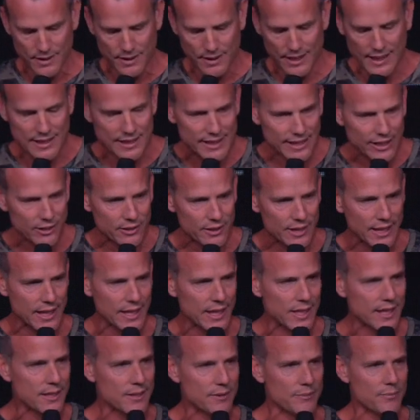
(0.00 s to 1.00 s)
In Little
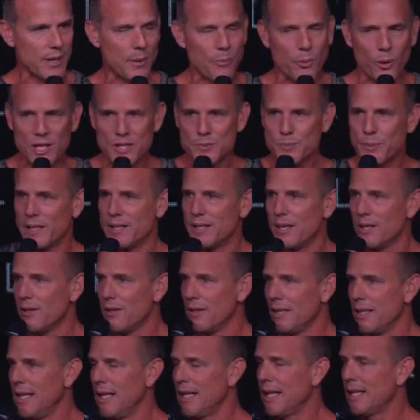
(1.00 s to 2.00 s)
League, my boys play Little
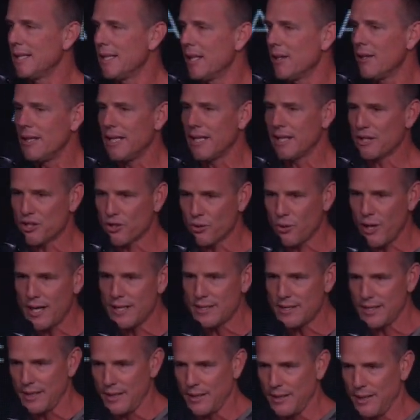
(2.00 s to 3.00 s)
League, and Little League is
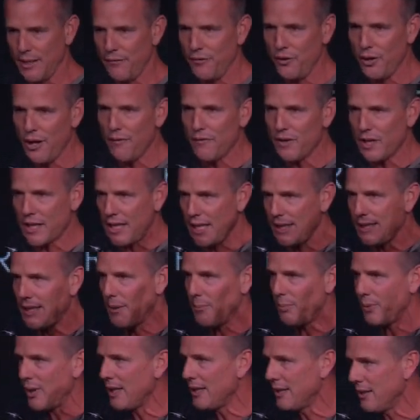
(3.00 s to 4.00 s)
crazy. If you have a kid
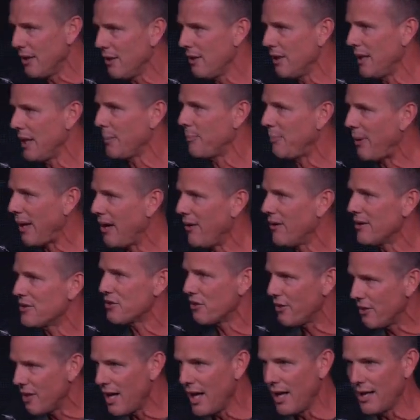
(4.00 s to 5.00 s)
that played Little League, parents
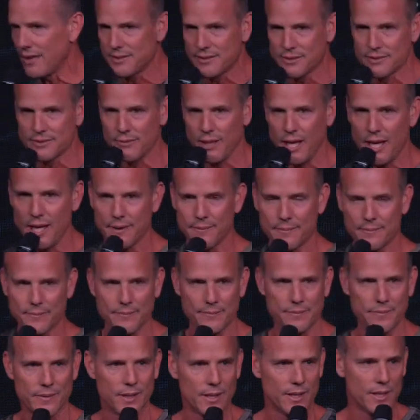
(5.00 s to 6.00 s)
are nuts, right?
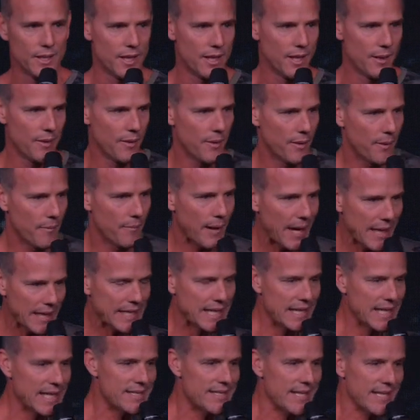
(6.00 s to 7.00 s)
My
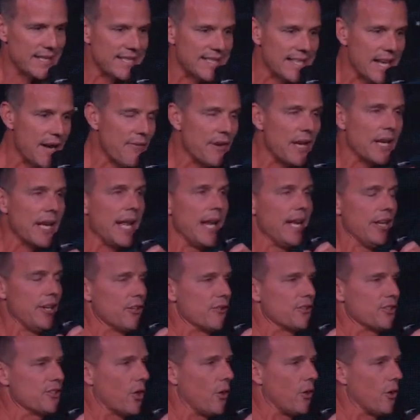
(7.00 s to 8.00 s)
kids at seven and eight
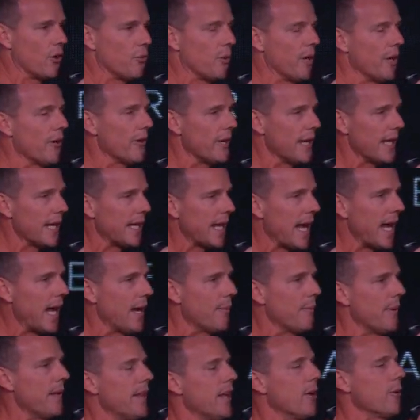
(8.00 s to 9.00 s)
years old, we were in a
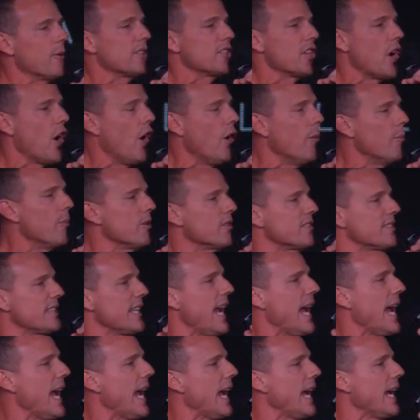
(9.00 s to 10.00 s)
game, and there was almost
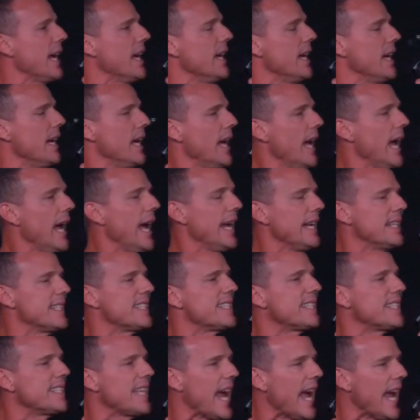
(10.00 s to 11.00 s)
a, a
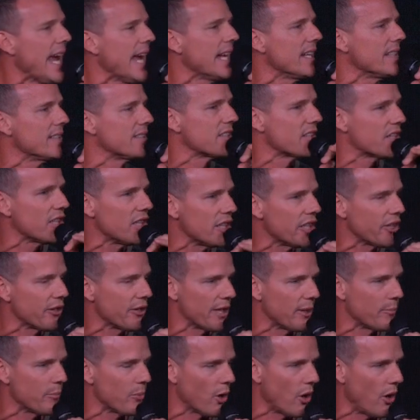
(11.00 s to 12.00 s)
stands
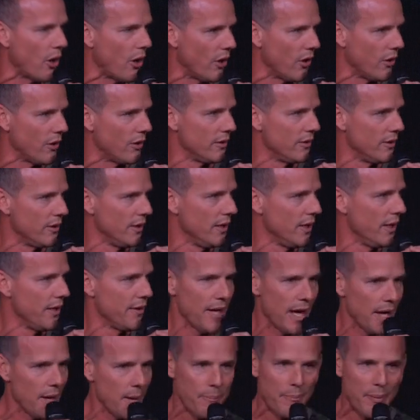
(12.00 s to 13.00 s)
clearing brawl,
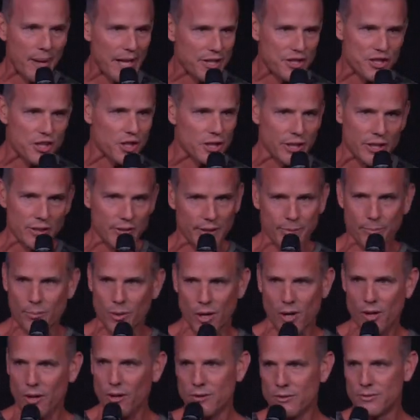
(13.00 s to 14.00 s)
not a bench clearing
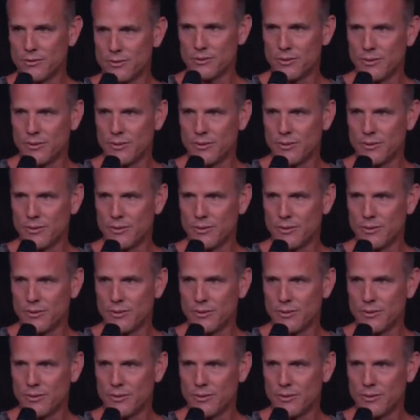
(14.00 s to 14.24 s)
brawl,